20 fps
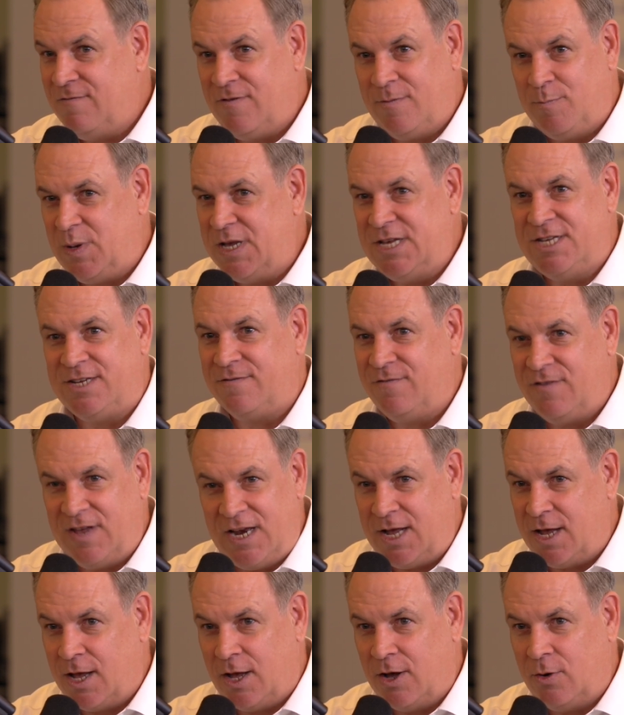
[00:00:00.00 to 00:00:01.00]
piece of
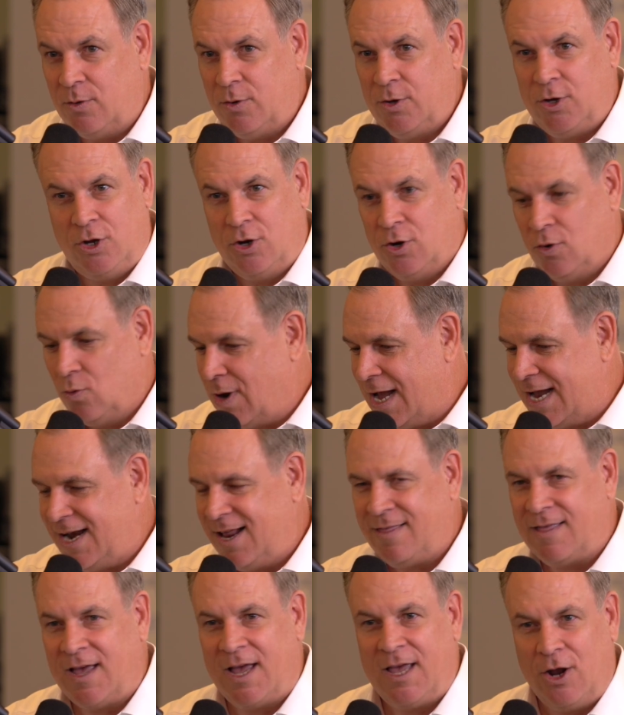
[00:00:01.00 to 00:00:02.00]
video. Yeah. You're
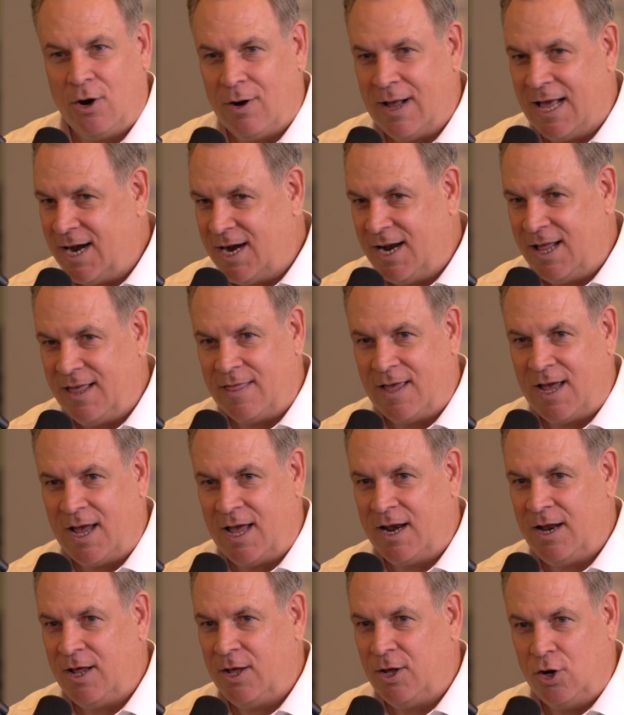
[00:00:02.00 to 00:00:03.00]
writing that, you're editing
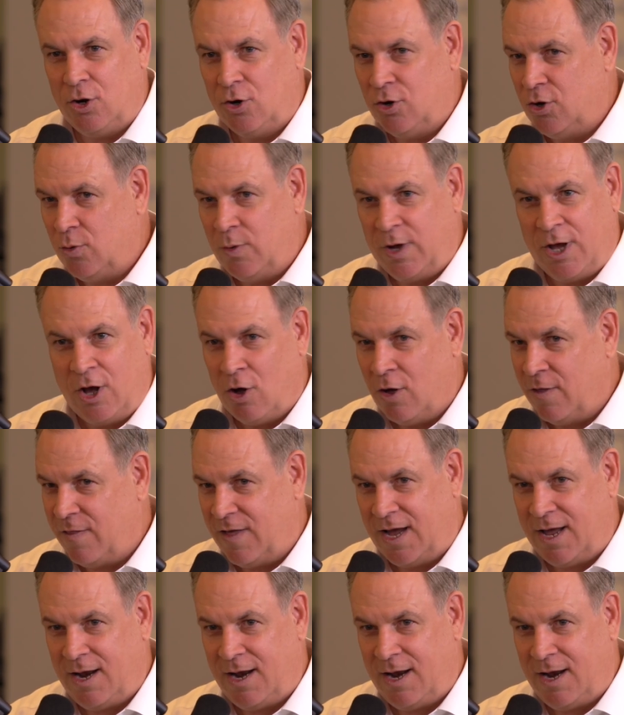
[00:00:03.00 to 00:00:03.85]
that, you're doing all that,